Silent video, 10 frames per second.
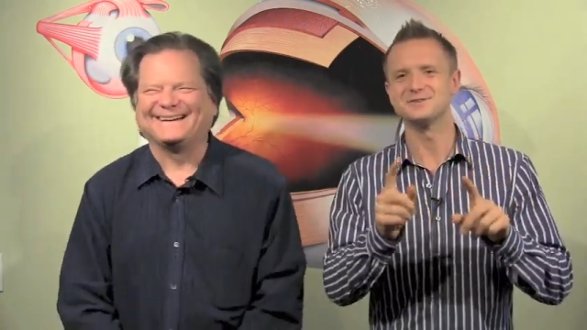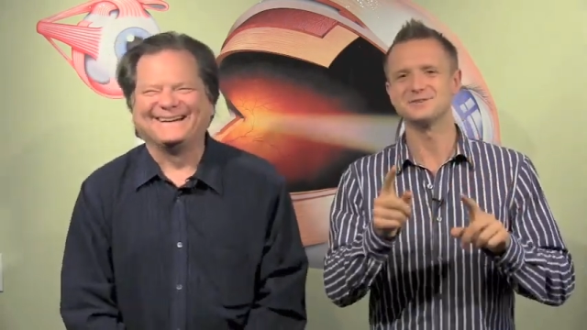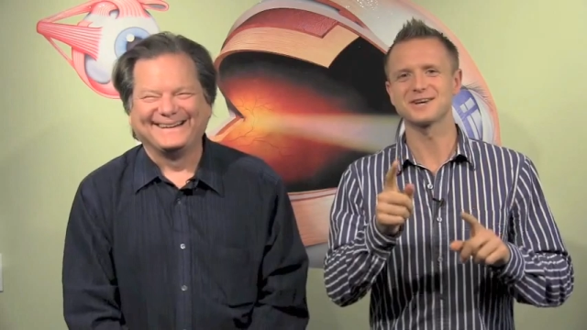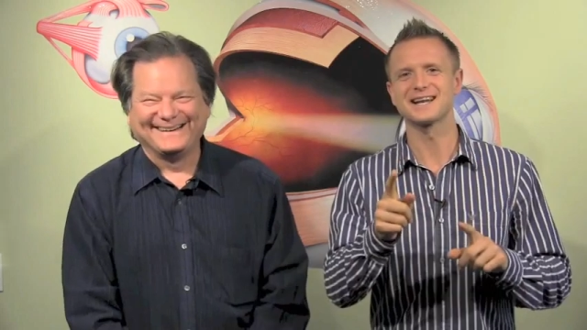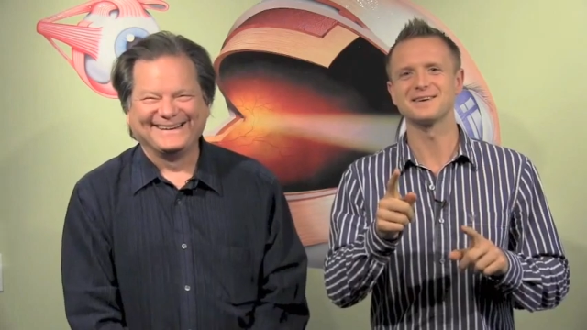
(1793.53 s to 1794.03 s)

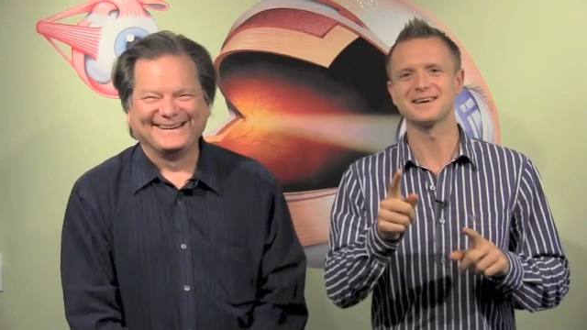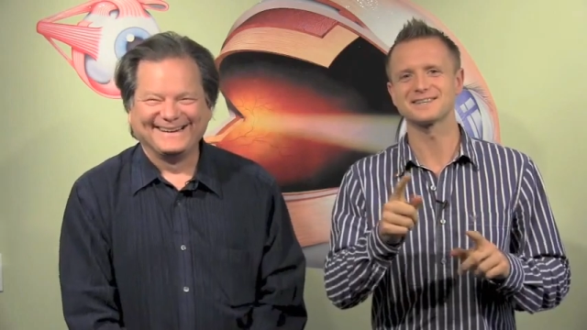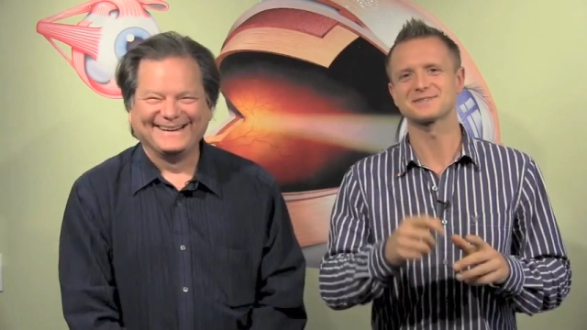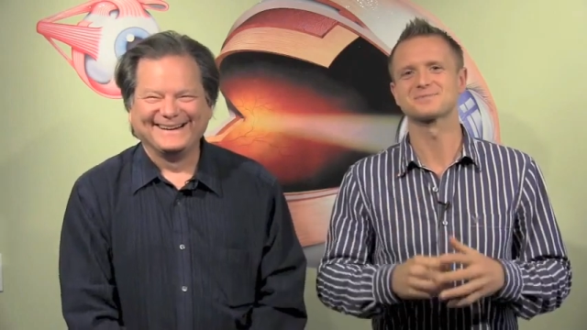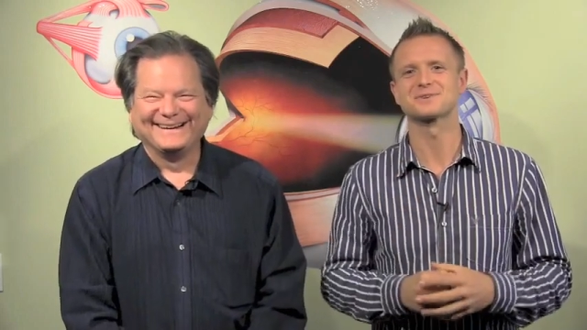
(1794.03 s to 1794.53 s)
Speaker 1: soon as you click
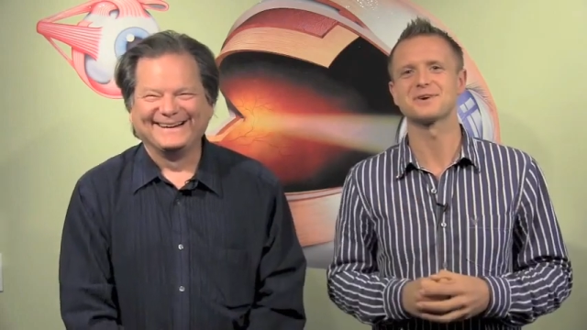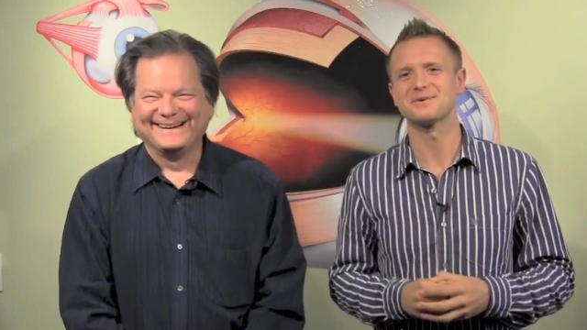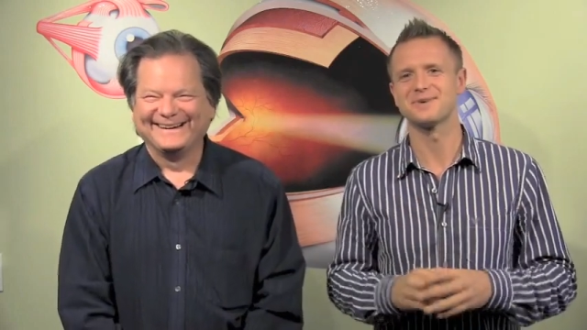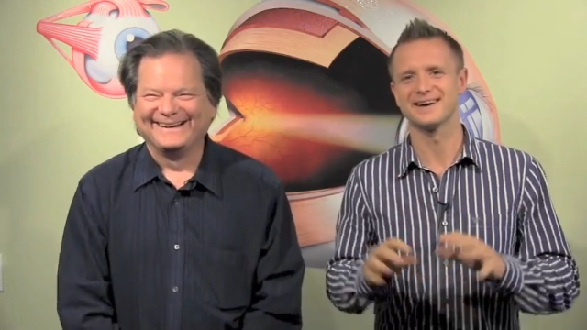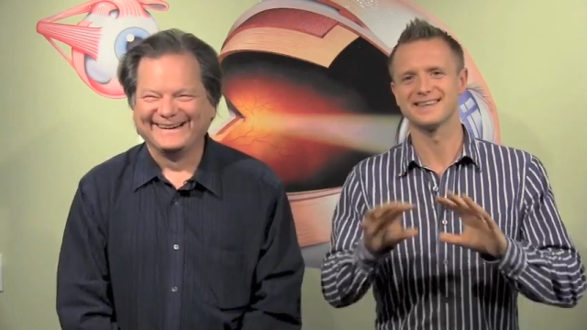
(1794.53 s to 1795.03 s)
that
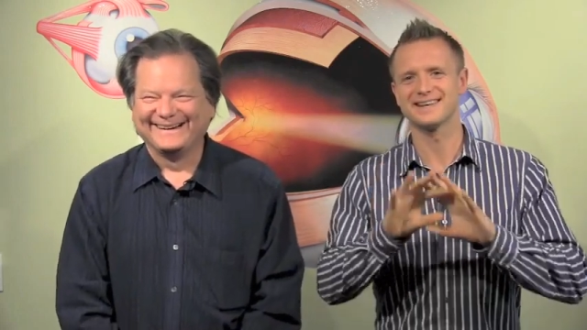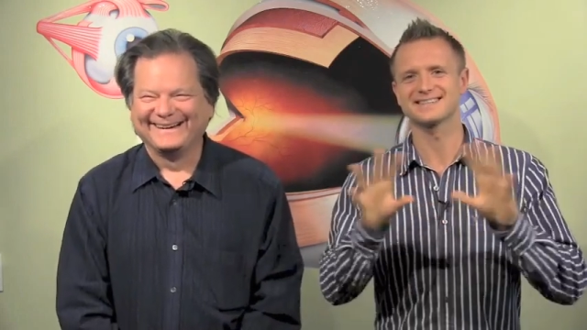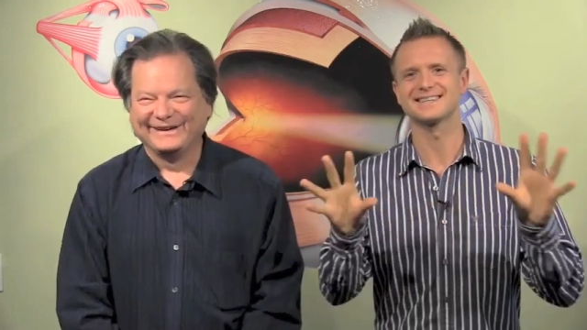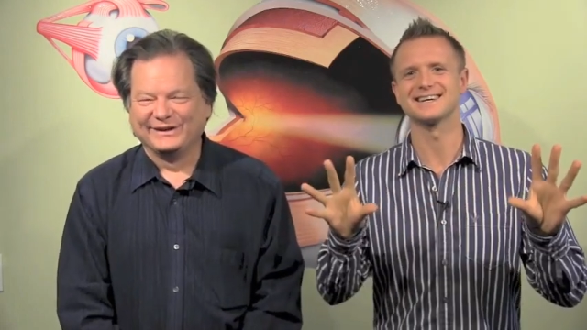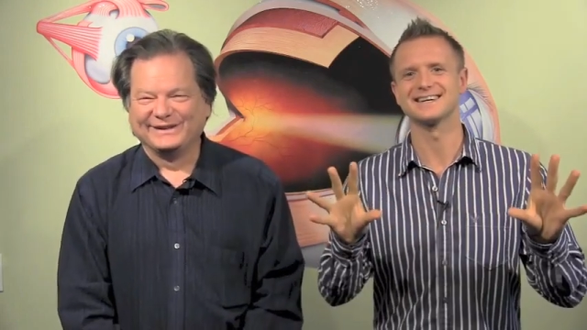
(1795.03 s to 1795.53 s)
subscribe button,
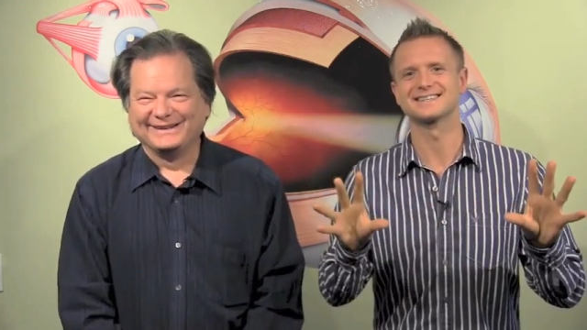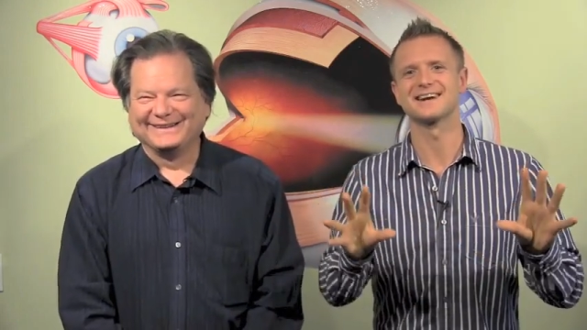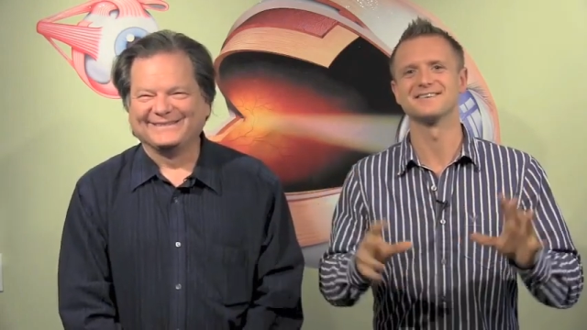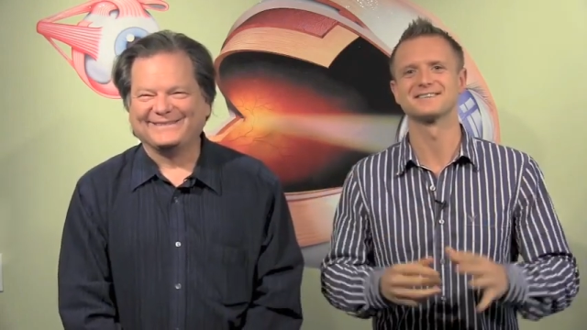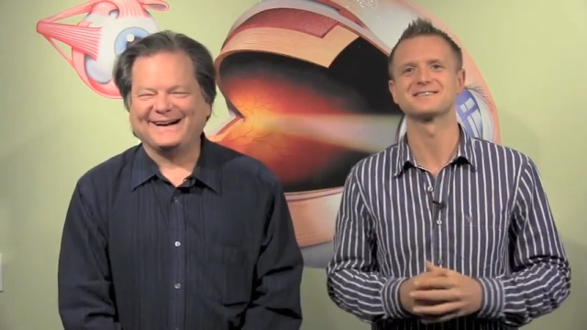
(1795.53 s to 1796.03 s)
that's it.
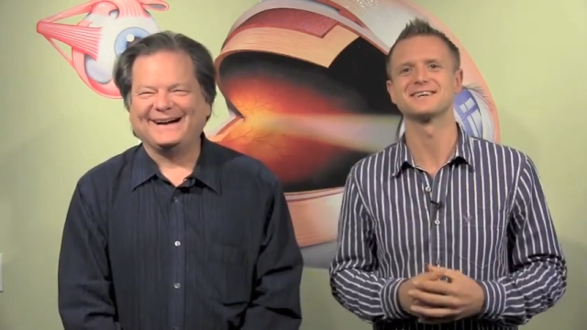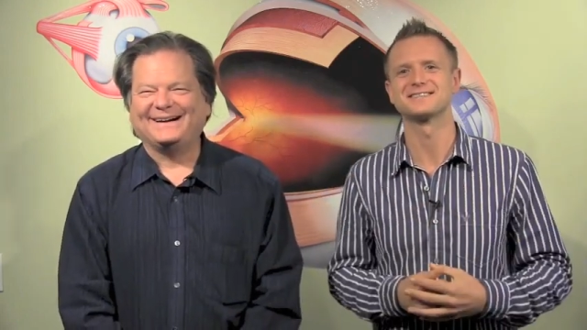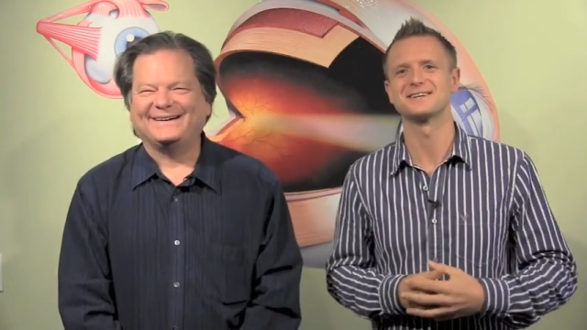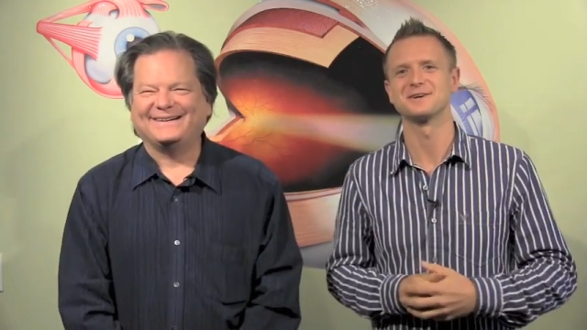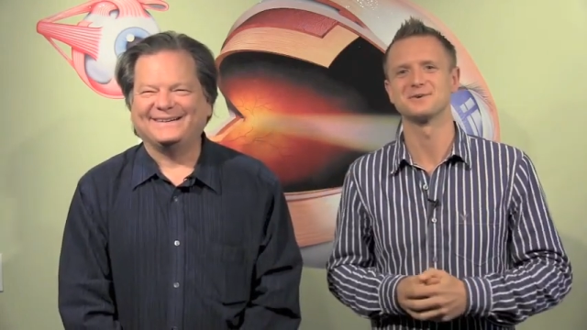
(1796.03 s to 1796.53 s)
It's going
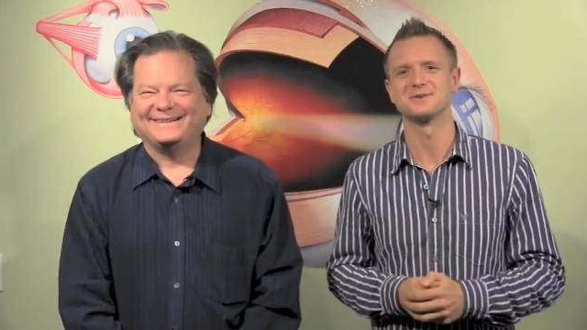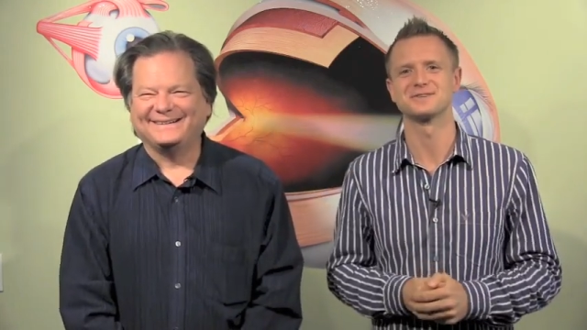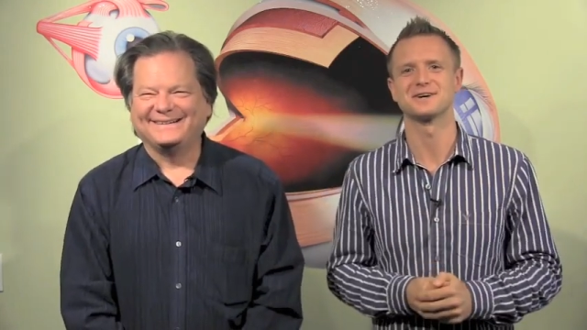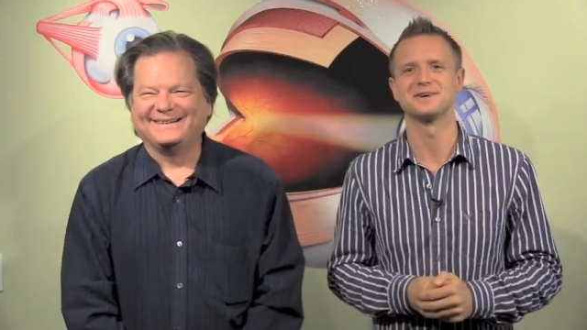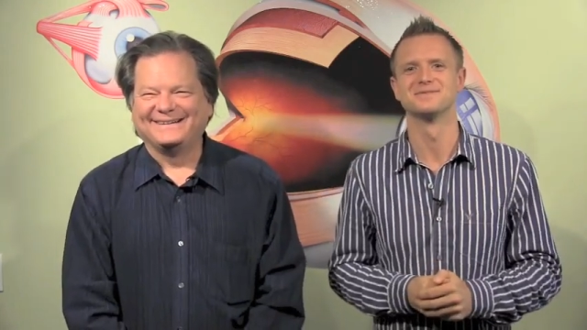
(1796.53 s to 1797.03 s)
wow. straight to you
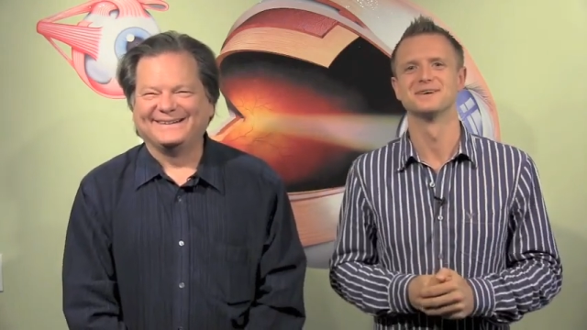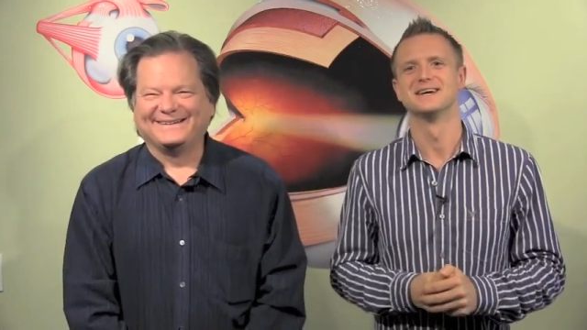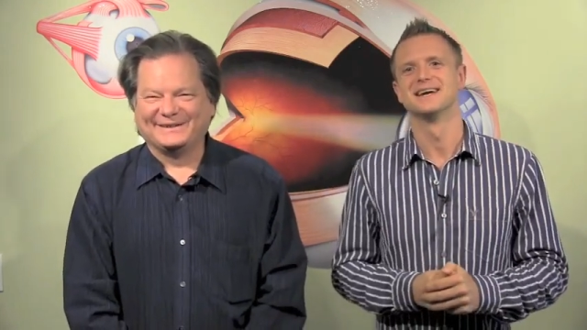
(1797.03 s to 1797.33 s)
all the time.